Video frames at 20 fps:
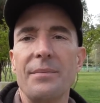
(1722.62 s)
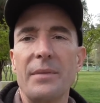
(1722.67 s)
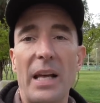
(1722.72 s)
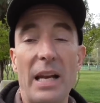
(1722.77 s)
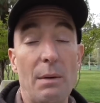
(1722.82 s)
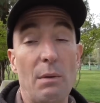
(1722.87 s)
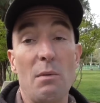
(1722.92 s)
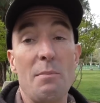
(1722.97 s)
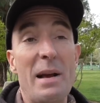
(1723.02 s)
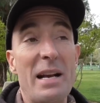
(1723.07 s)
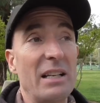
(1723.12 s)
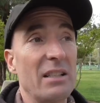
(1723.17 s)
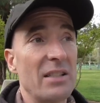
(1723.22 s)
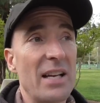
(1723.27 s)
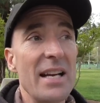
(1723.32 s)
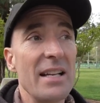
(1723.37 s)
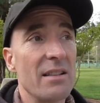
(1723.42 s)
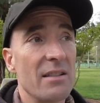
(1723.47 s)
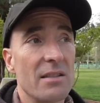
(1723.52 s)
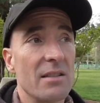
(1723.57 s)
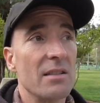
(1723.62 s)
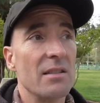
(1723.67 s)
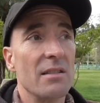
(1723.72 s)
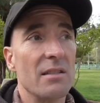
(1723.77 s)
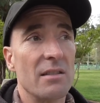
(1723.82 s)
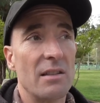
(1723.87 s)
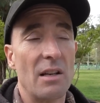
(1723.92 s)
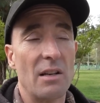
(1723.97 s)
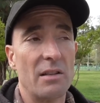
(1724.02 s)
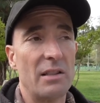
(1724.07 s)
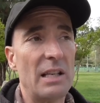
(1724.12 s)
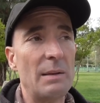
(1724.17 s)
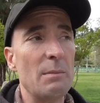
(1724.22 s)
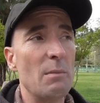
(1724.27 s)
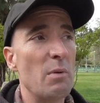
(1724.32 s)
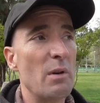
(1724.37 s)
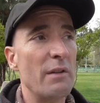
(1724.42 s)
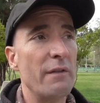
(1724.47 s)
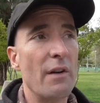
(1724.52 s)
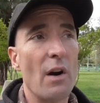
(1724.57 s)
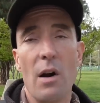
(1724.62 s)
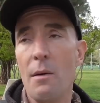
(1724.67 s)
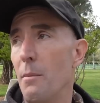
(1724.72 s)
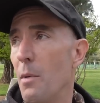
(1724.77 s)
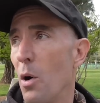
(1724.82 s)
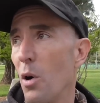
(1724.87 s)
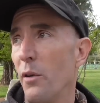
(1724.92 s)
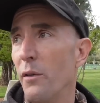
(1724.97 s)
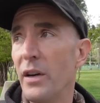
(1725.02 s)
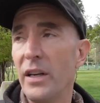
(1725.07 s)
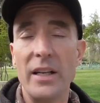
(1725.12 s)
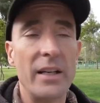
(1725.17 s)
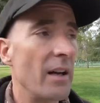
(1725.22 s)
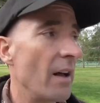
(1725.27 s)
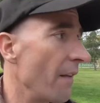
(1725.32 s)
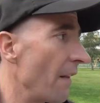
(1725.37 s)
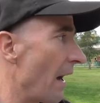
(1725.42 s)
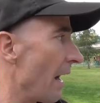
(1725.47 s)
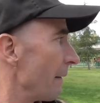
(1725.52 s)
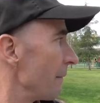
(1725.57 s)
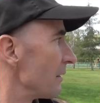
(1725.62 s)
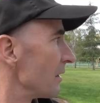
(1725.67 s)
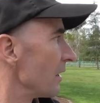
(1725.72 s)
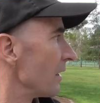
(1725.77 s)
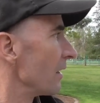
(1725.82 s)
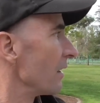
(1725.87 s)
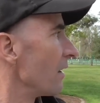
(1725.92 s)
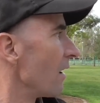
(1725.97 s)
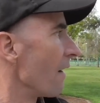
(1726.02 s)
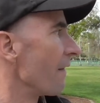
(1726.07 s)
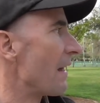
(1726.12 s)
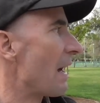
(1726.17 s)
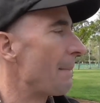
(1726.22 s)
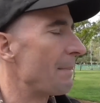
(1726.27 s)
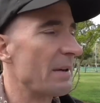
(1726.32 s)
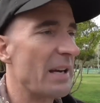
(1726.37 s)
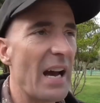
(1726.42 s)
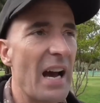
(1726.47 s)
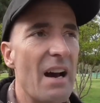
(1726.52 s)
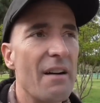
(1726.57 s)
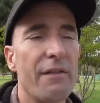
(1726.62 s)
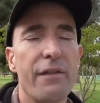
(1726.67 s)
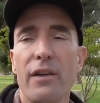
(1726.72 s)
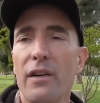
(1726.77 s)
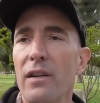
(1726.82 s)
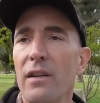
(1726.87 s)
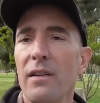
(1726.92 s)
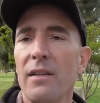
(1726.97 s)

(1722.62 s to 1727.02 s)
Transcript: and it would make sense. They seem to be very motivated on that behalf.